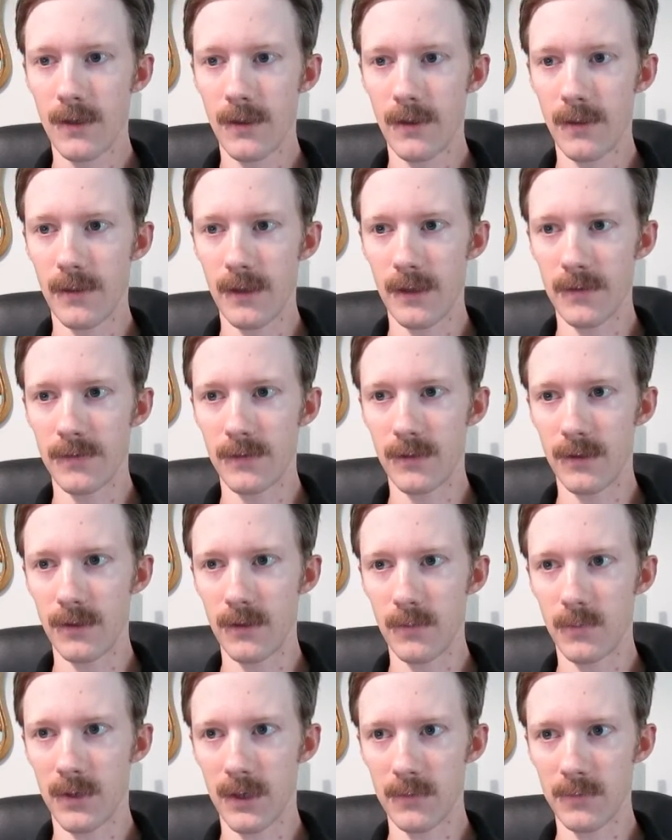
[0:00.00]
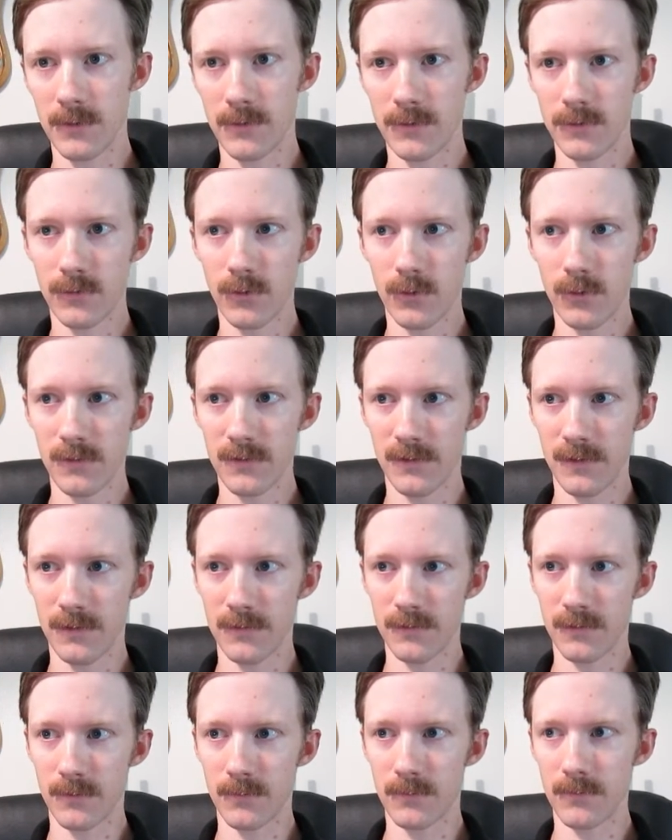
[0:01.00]
that the public school
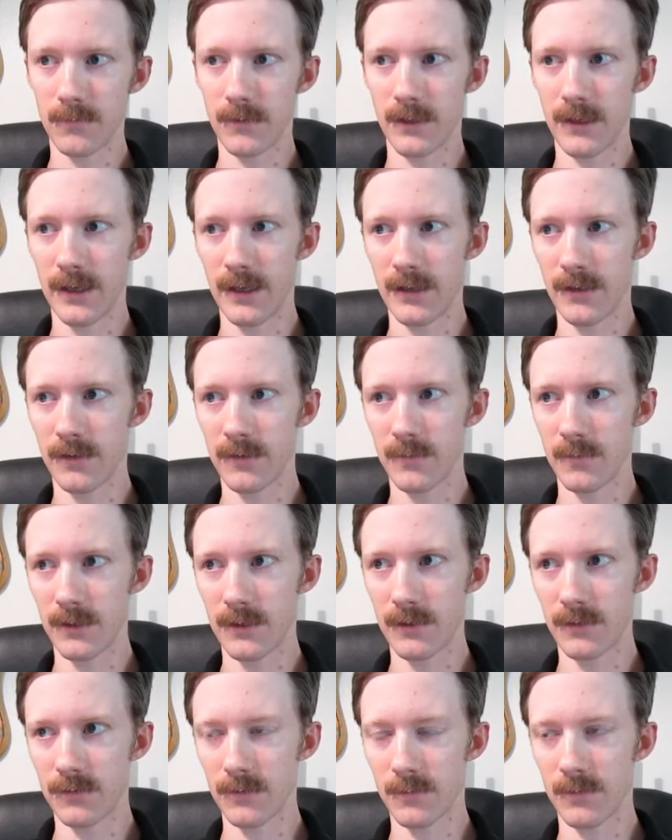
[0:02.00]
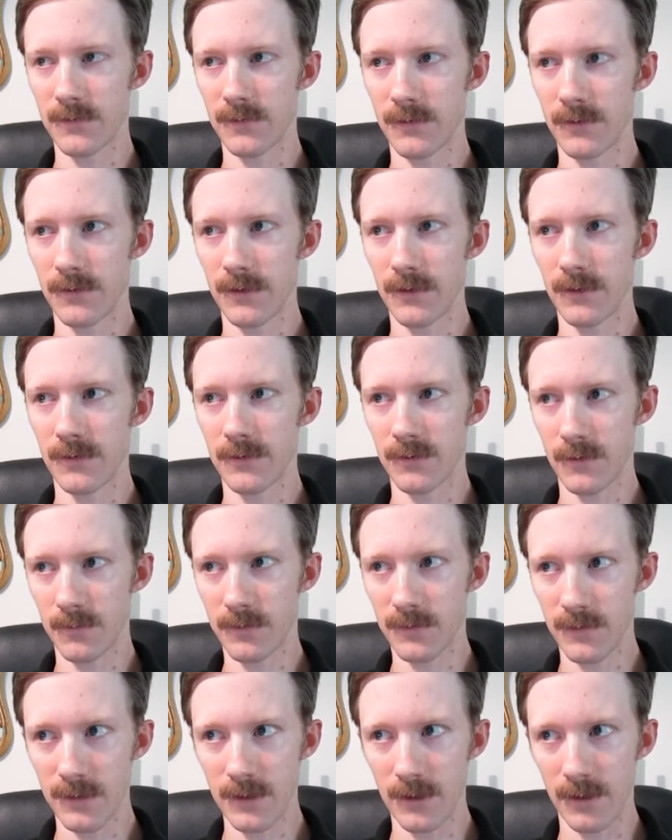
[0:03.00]
system and its many
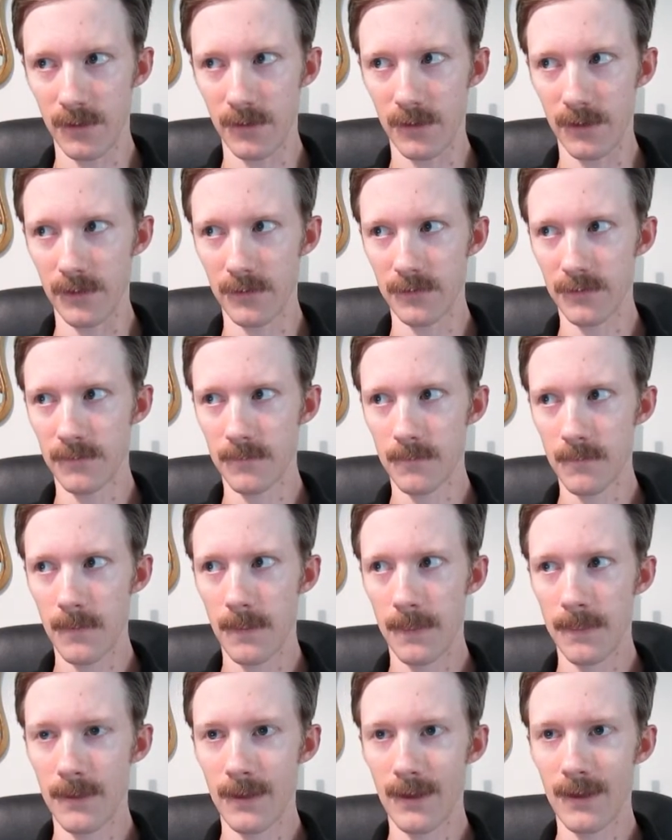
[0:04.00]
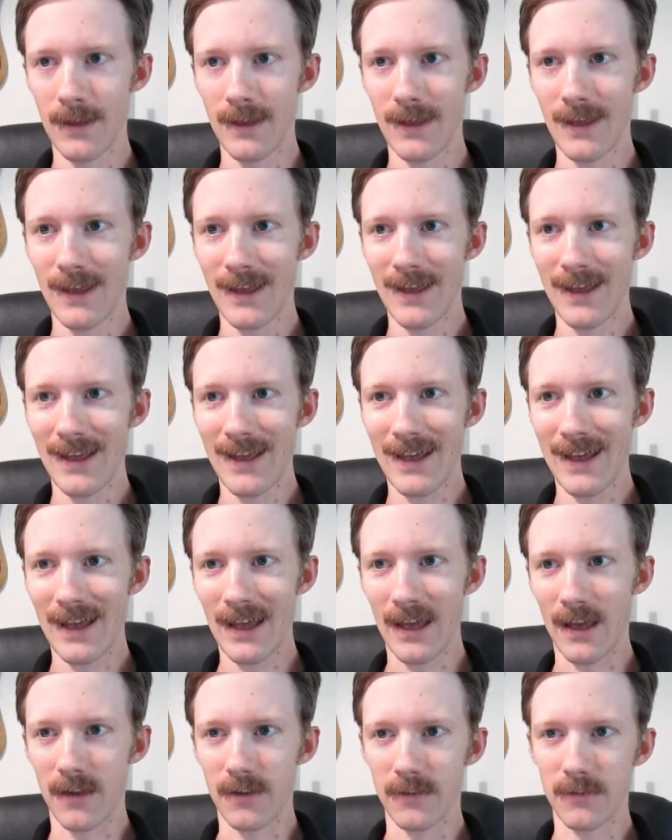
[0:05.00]
subsidiaries
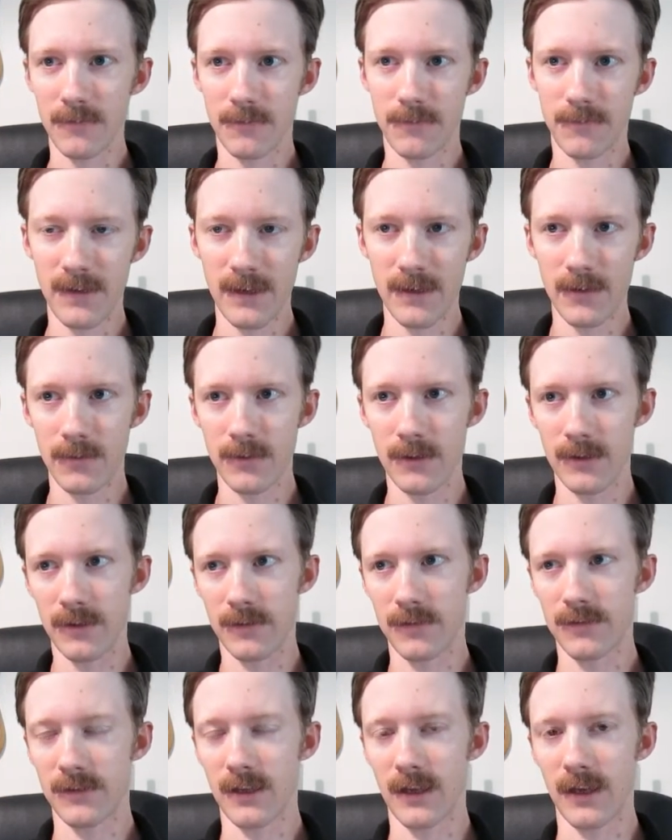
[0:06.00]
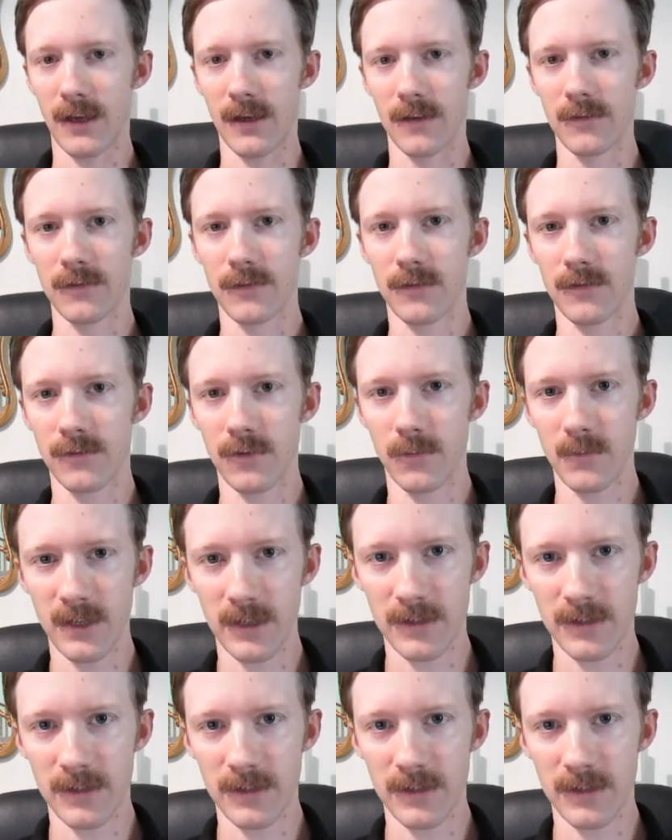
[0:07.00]
has failed in its task so many